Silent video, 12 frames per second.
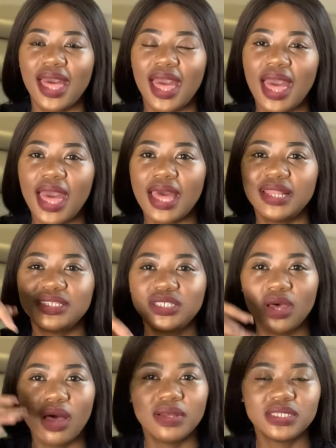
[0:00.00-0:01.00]
And
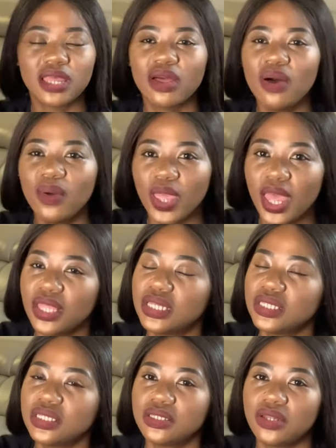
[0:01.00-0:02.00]
so I was like, okay,
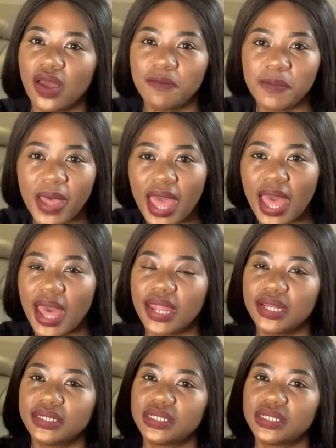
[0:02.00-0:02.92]
this is not bad.